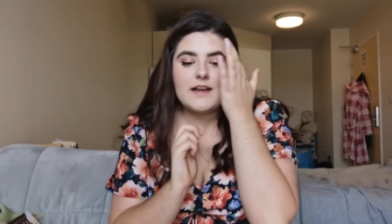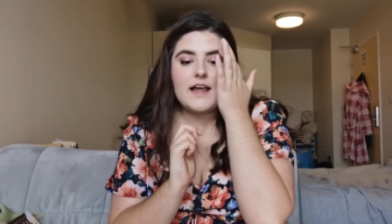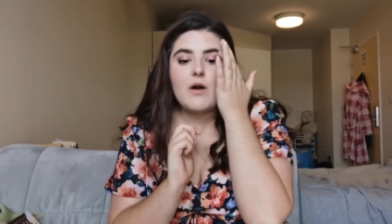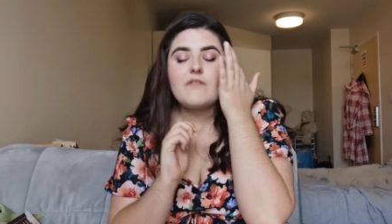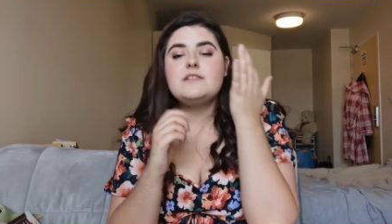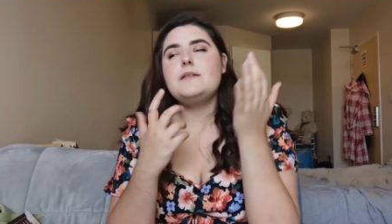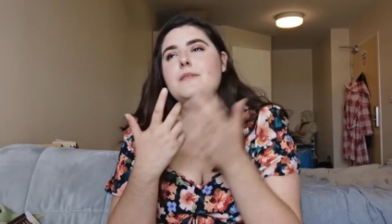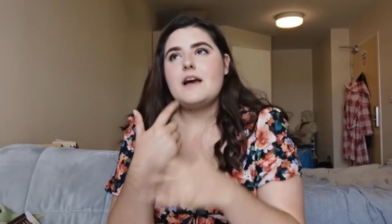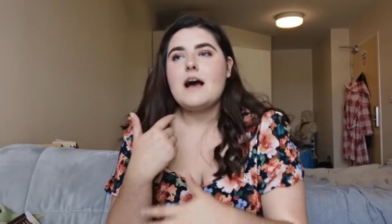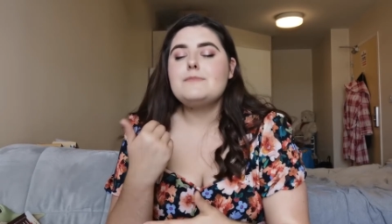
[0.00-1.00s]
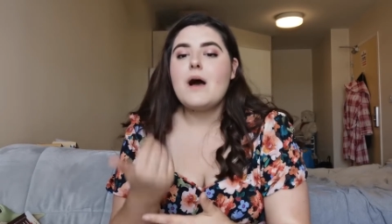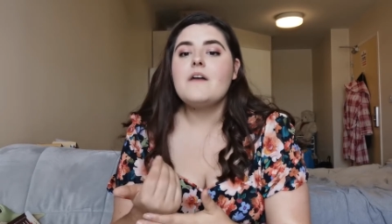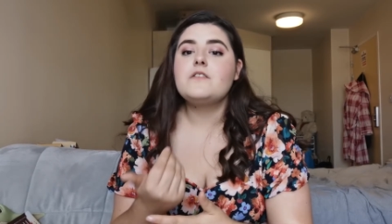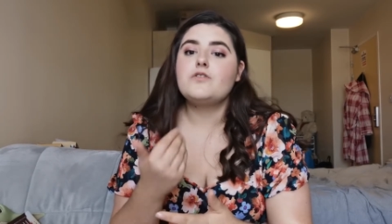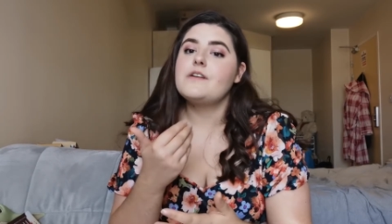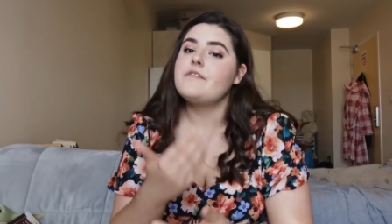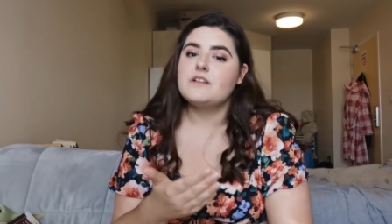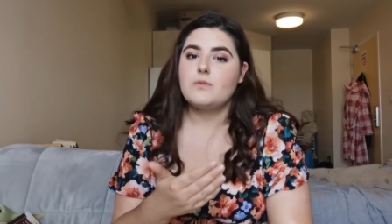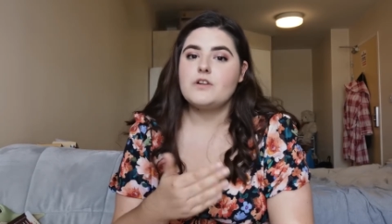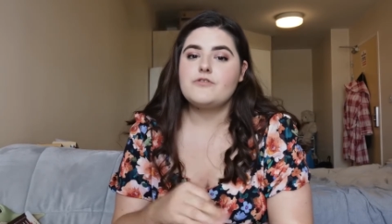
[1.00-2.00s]
Now obviously, as part of the story, there
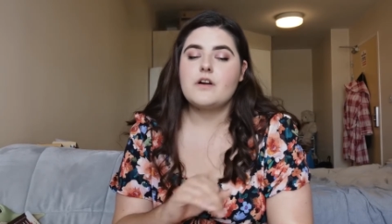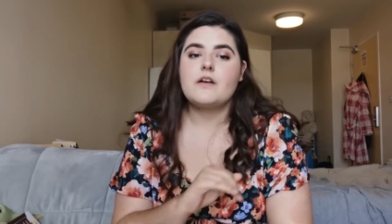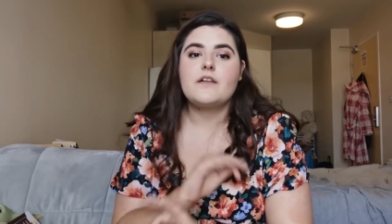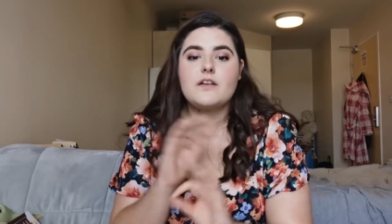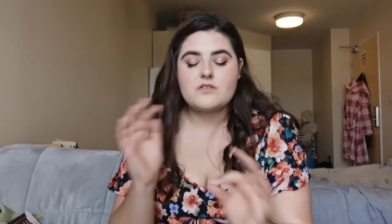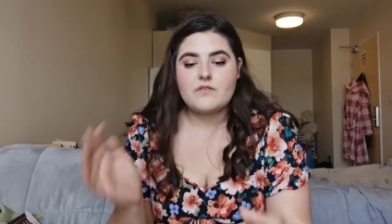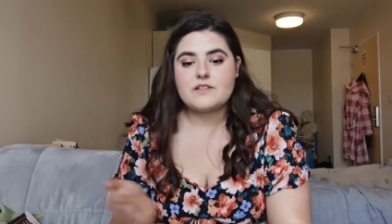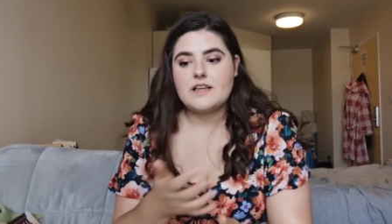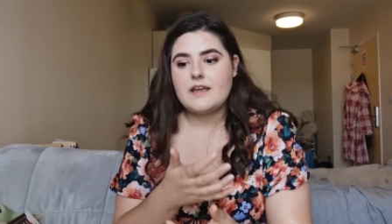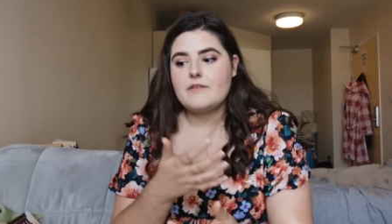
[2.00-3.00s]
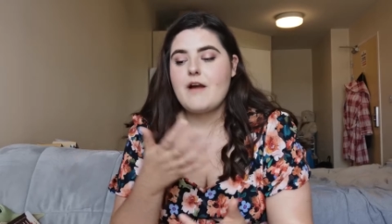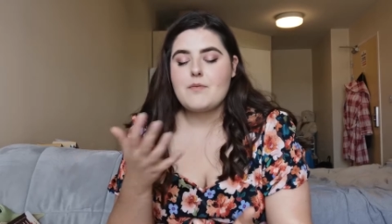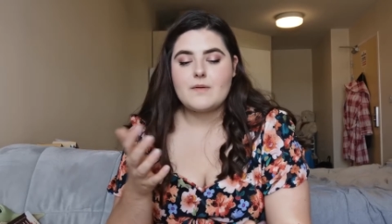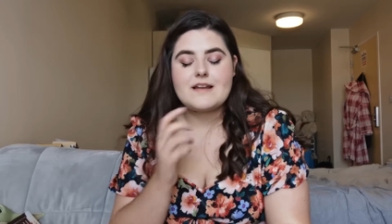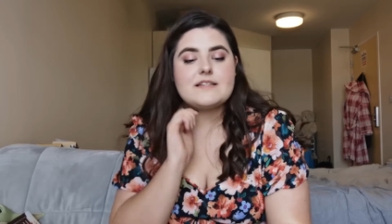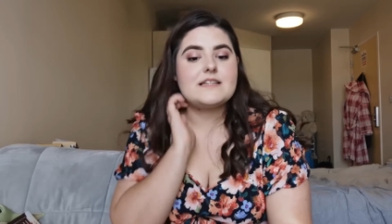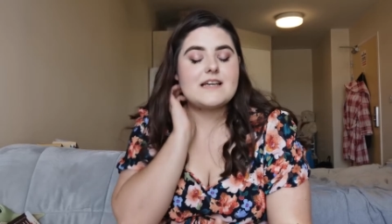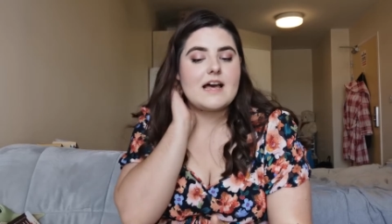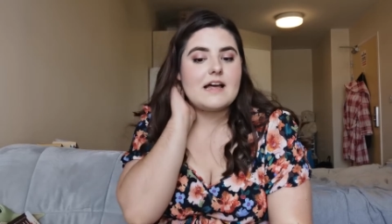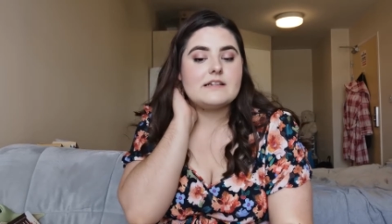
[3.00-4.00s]
is one drug that is obviously reprimanded,
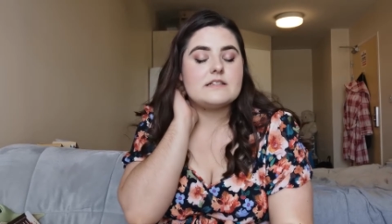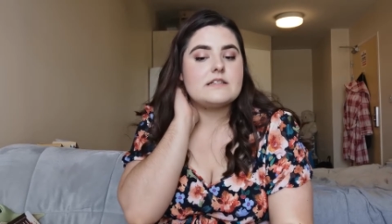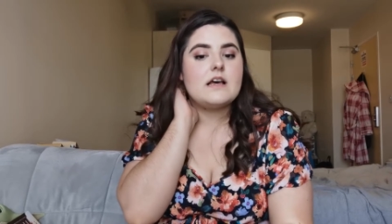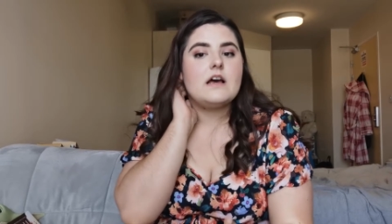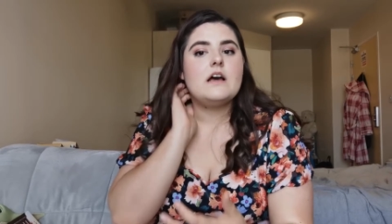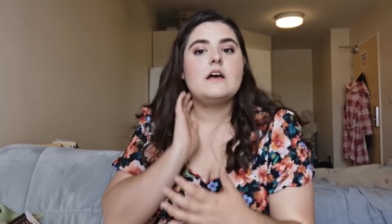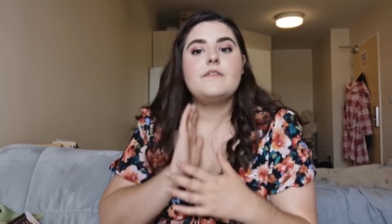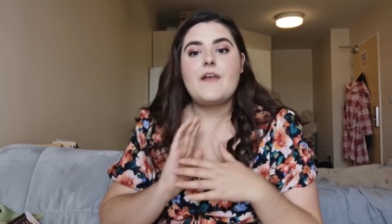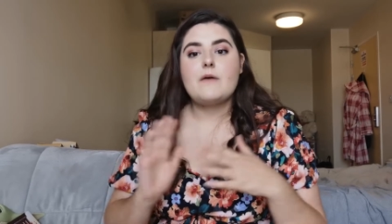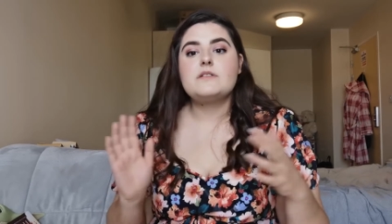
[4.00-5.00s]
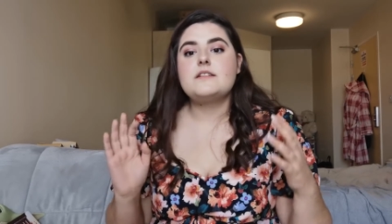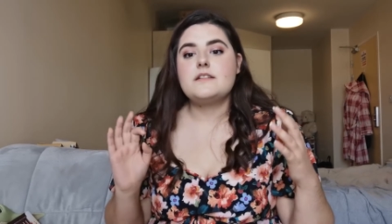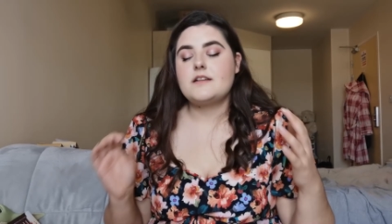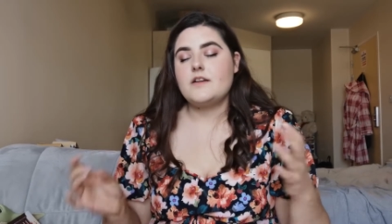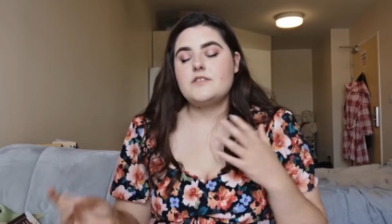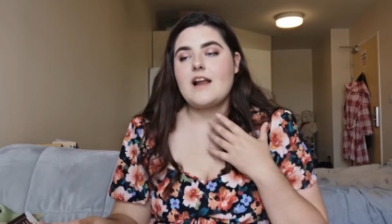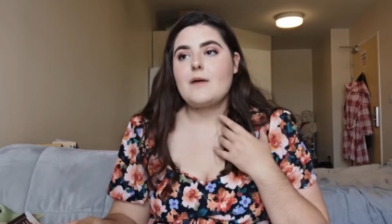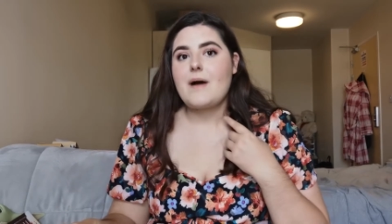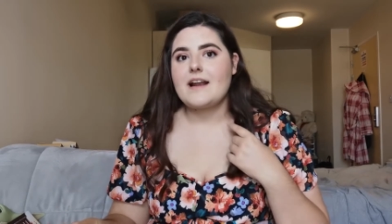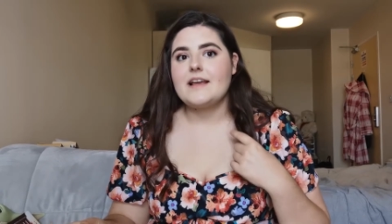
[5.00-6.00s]
and that one's discussed on
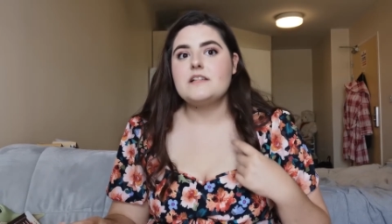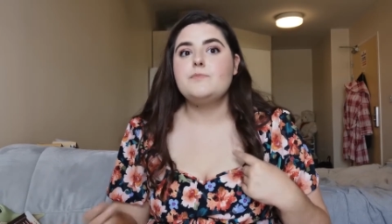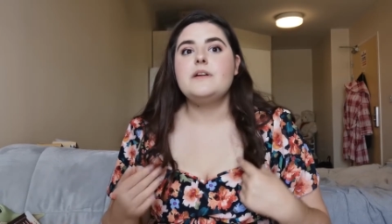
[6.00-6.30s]
how bad it is.